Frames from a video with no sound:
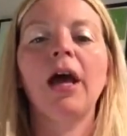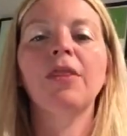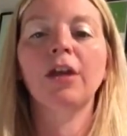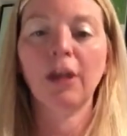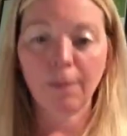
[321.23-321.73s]

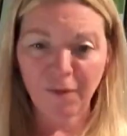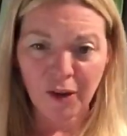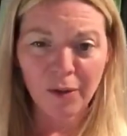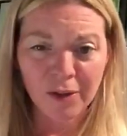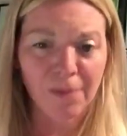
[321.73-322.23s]
The
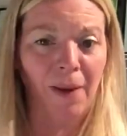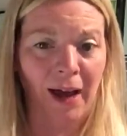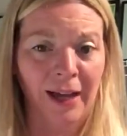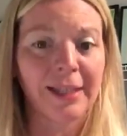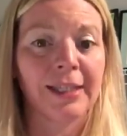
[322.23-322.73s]
confused
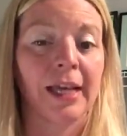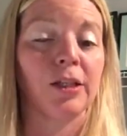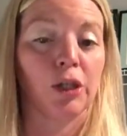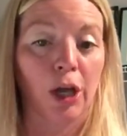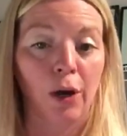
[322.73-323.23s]
mind says
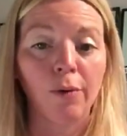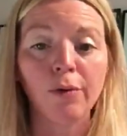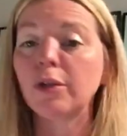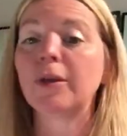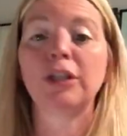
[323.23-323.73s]
no,
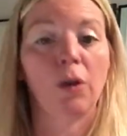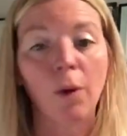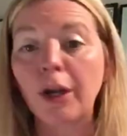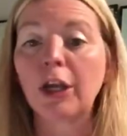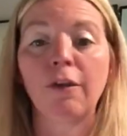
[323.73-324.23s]
so we don't
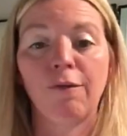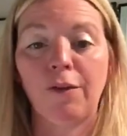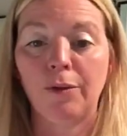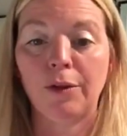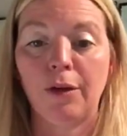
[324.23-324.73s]
want to
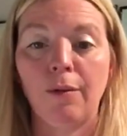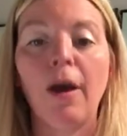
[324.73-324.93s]
confuse you.